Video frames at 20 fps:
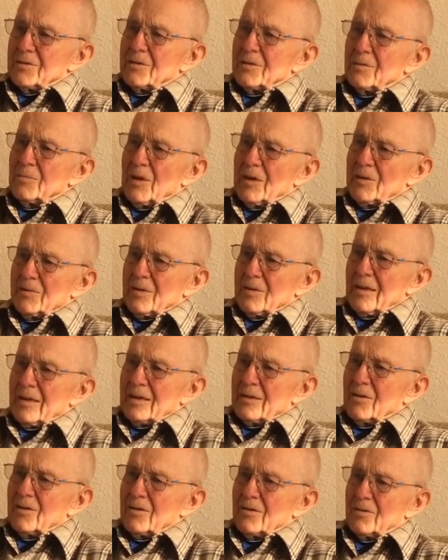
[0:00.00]
about
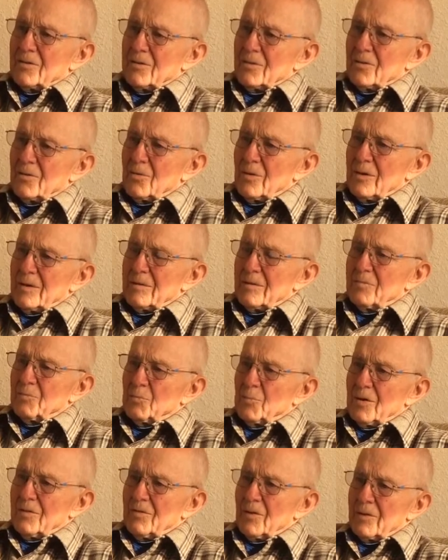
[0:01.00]
that quite
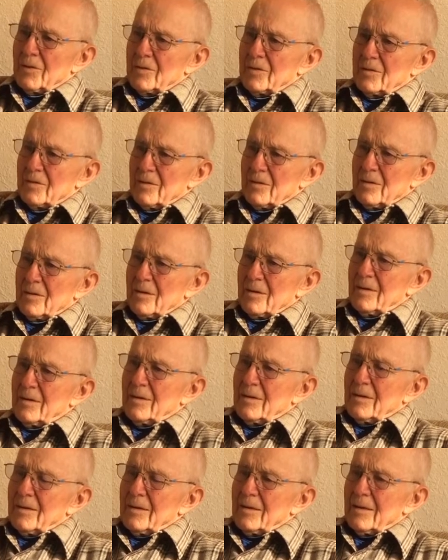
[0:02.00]
prevalently.
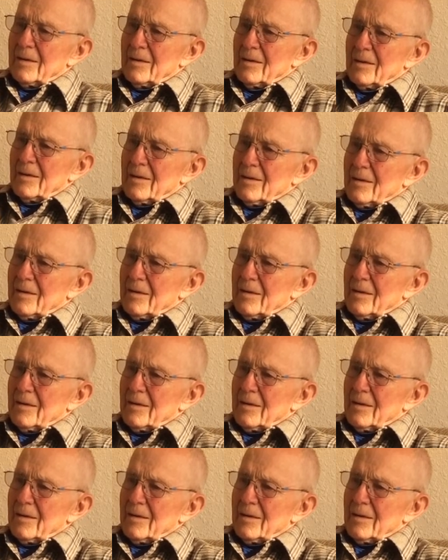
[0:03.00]
And